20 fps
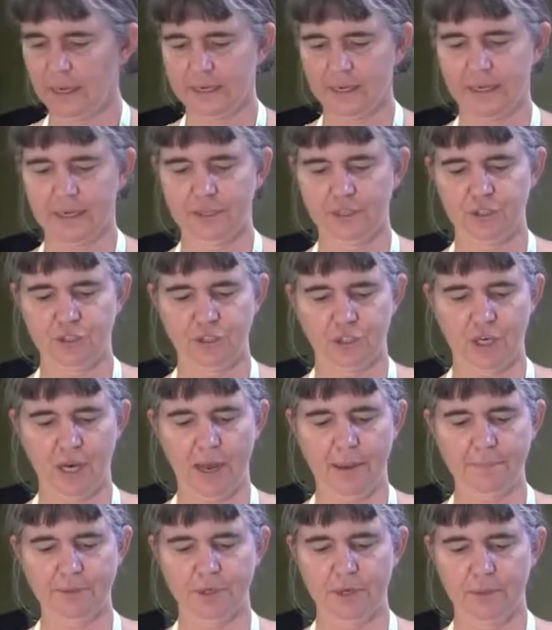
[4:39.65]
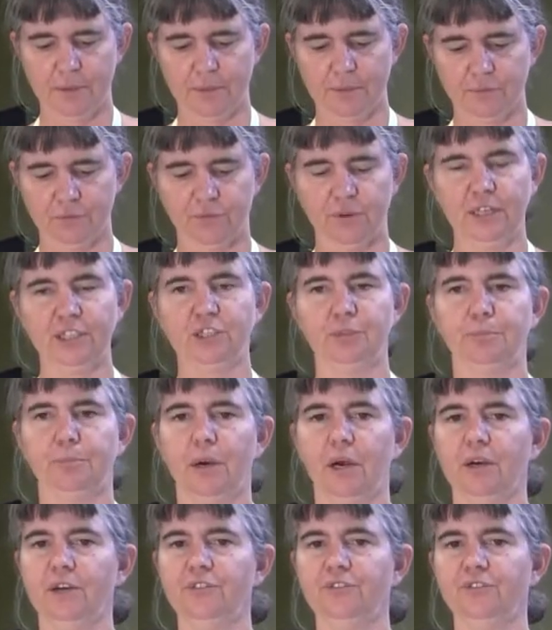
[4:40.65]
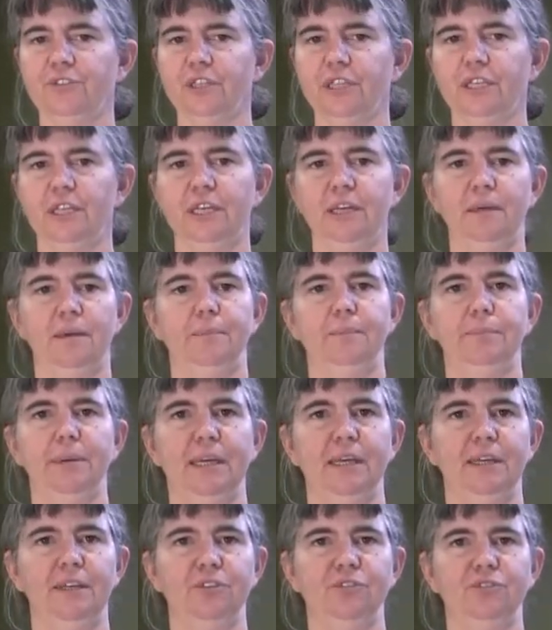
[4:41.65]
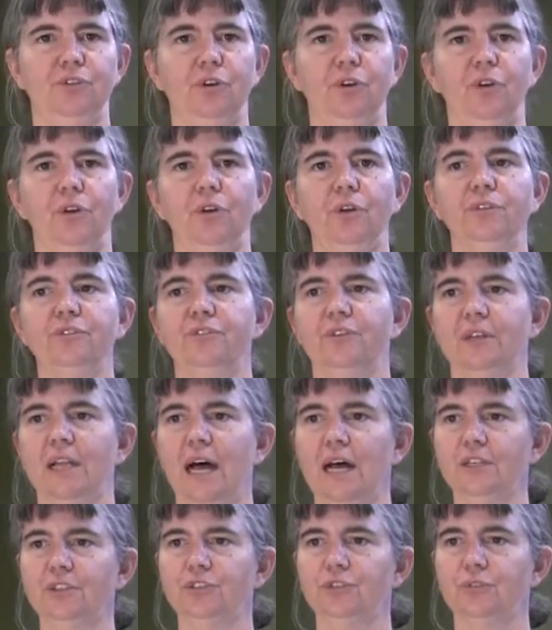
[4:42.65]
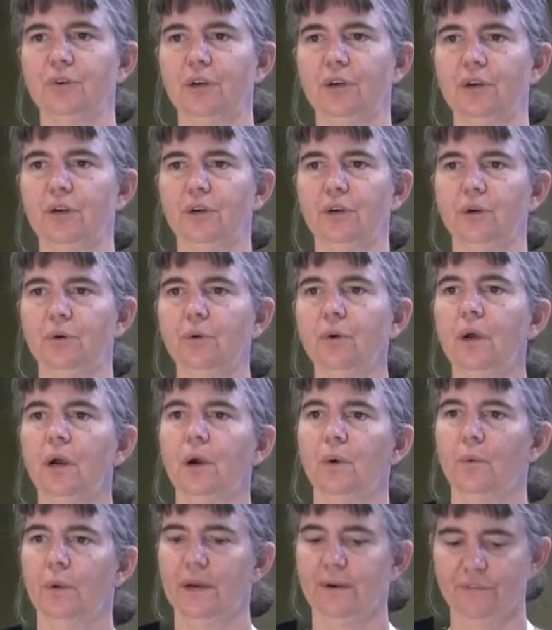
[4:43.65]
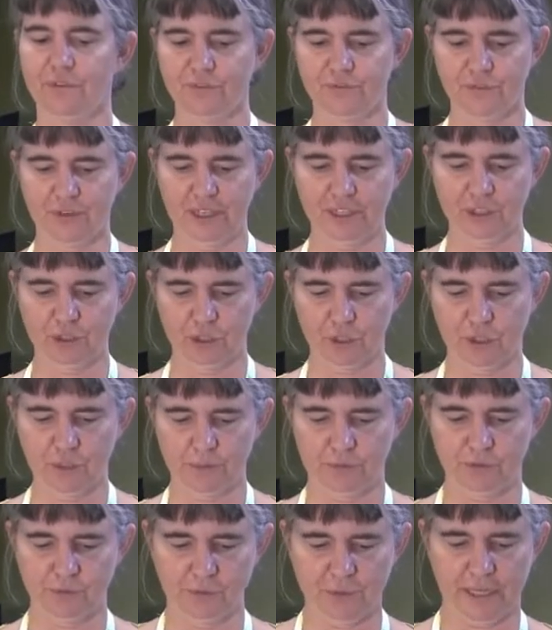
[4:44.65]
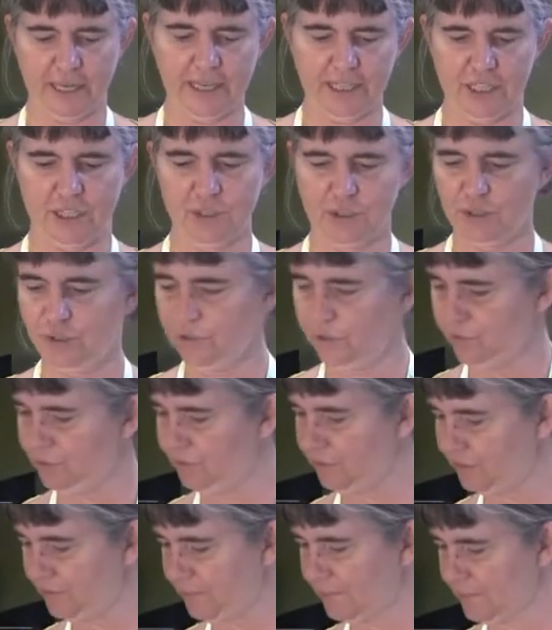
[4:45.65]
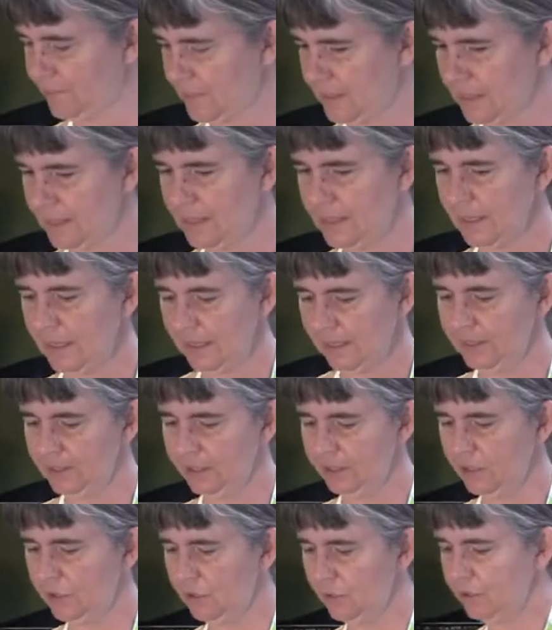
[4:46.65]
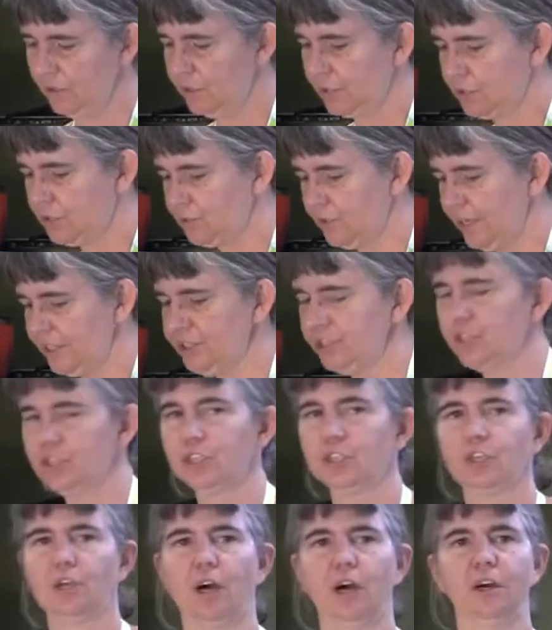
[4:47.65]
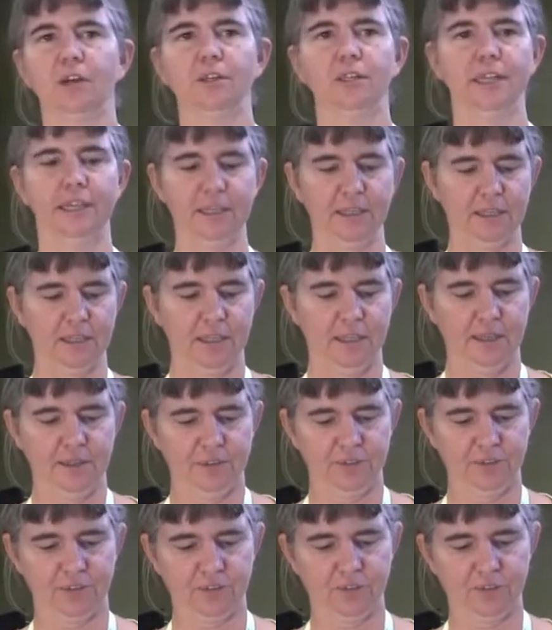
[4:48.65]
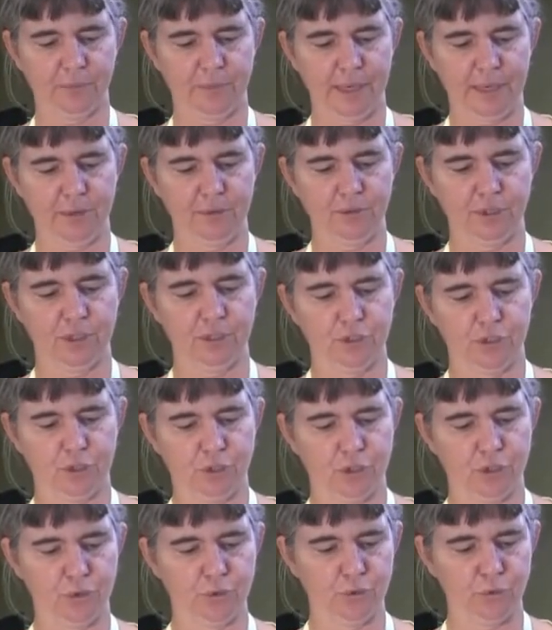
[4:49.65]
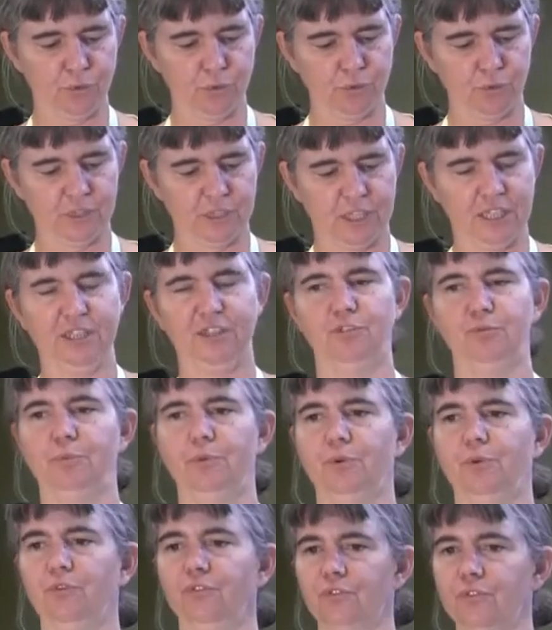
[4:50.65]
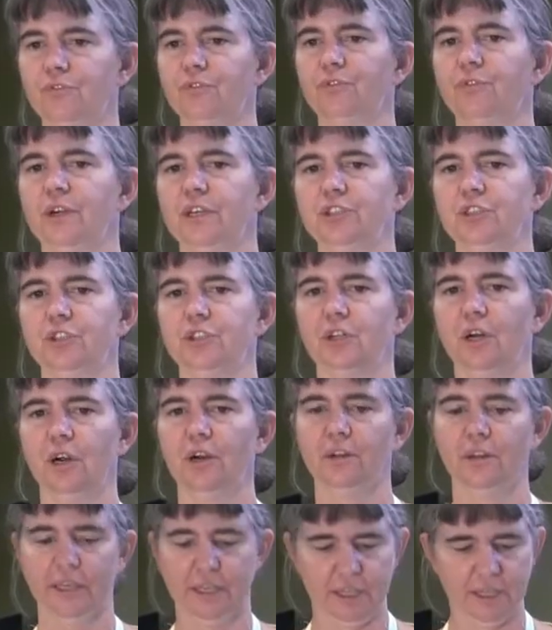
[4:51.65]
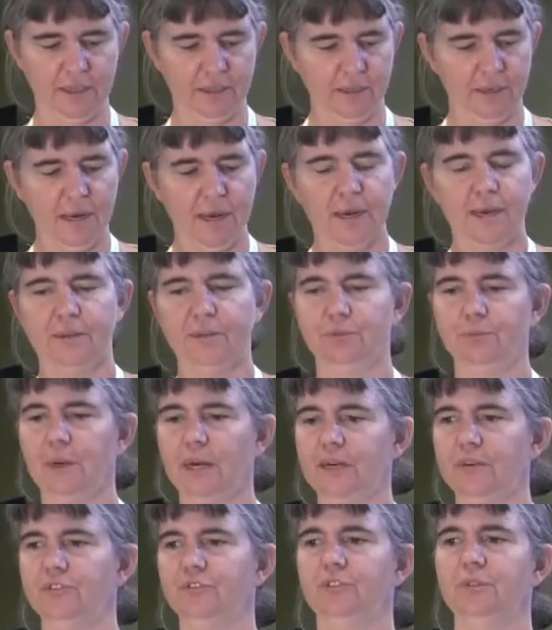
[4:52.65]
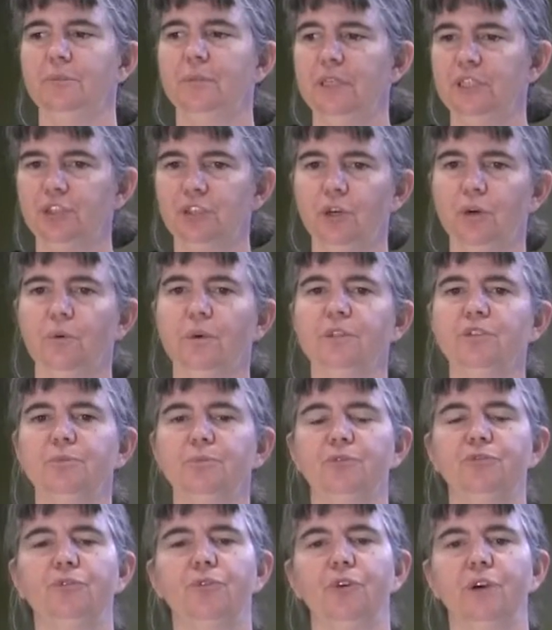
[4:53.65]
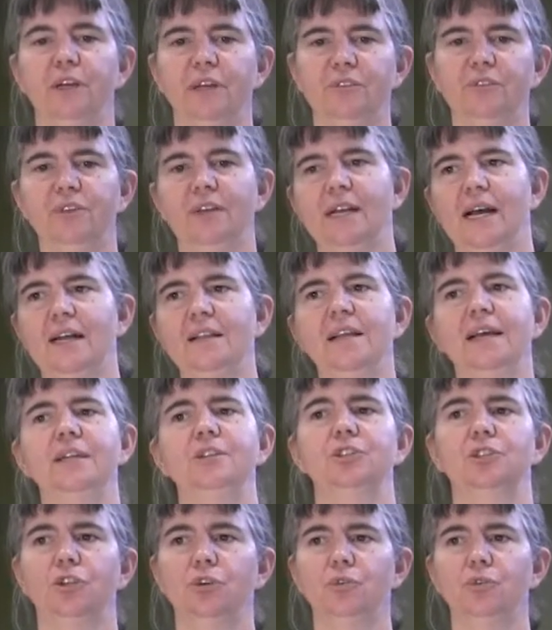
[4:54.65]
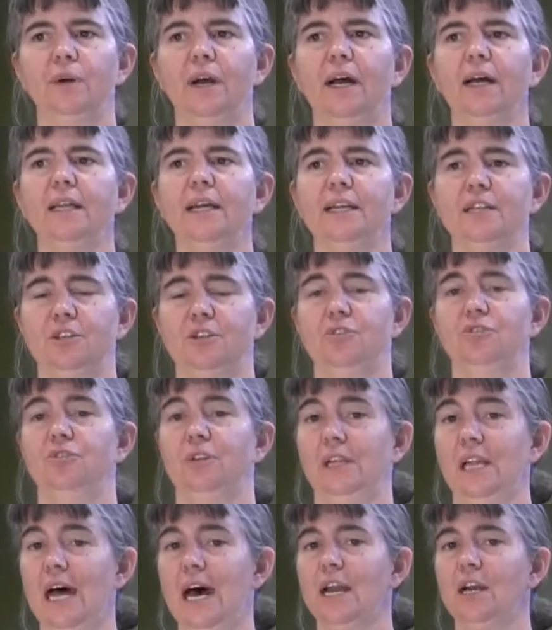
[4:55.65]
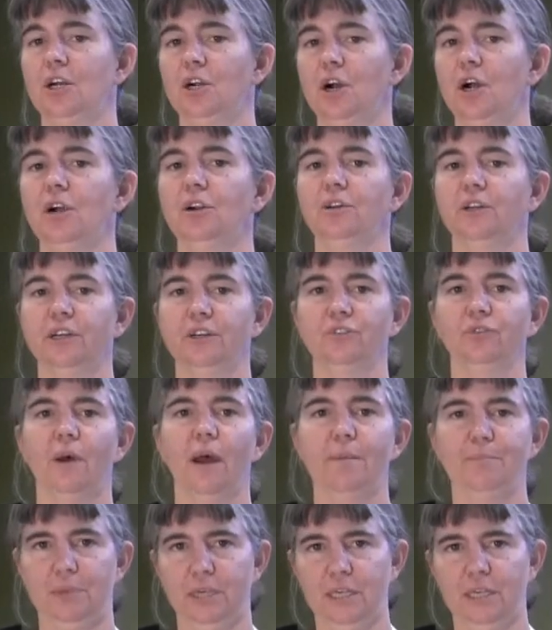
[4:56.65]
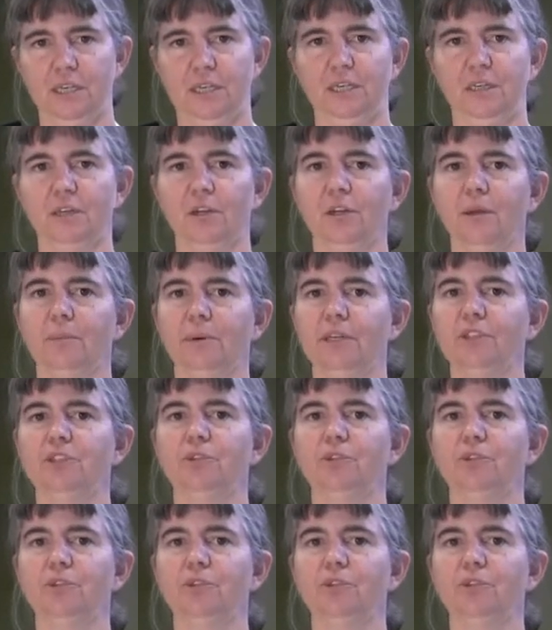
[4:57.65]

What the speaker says: Again, chopped fresh parsley, basil, cilantro, whatever fresh herbs you'd like to use. A little crushed garlic. This is about 2 teaspoons of crushed garlic, and you might have seen my show once before, and I said I like to use a lot of garlic. So I peel a